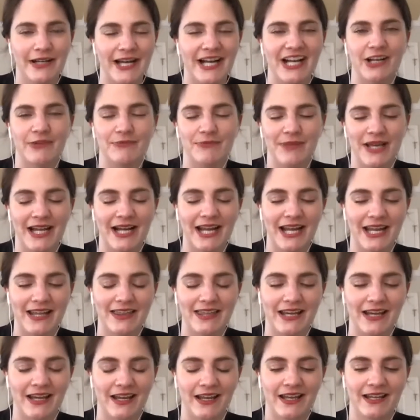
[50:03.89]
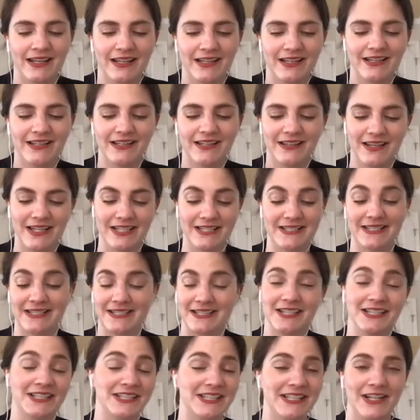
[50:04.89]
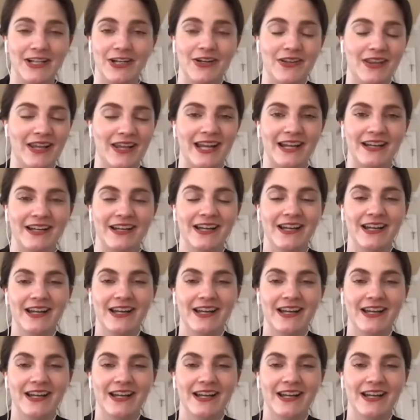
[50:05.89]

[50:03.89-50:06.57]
Um, and I think this is clear that